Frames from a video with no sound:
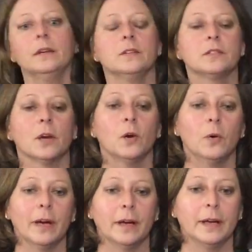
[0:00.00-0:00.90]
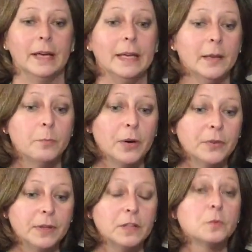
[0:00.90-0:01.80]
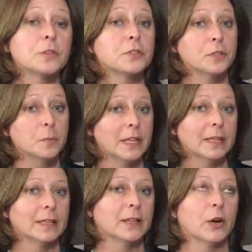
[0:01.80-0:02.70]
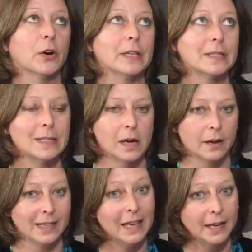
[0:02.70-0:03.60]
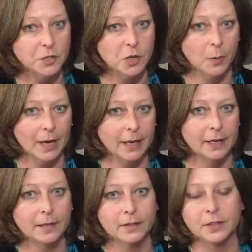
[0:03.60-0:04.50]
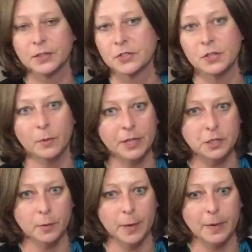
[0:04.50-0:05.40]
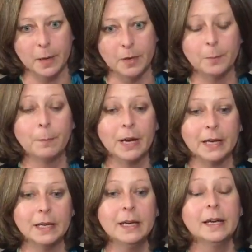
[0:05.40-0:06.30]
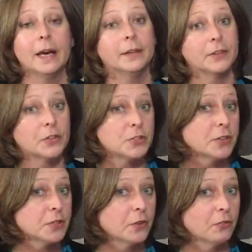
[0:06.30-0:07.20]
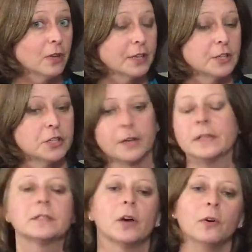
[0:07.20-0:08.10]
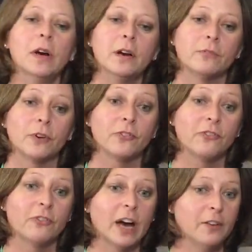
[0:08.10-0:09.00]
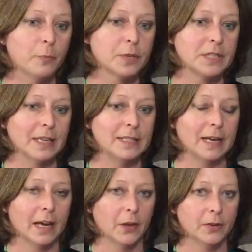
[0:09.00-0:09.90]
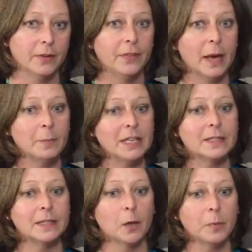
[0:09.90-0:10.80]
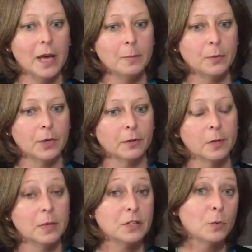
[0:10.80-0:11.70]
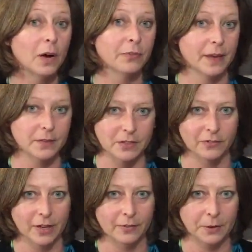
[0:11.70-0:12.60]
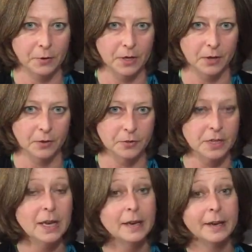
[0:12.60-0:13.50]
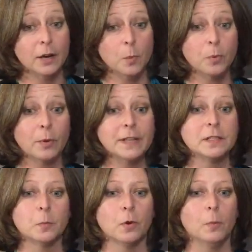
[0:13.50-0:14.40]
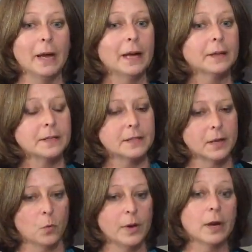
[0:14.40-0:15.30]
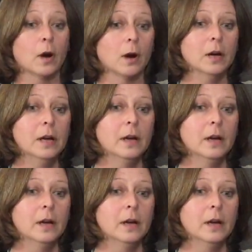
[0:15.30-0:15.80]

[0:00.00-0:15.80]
So in both of these, we're assuming that there is not an HOA, that there's no HOA payment, and that there's also no flood insurance. So for 5% down, that means the down payment would only be $12,500, and our principal balance that we are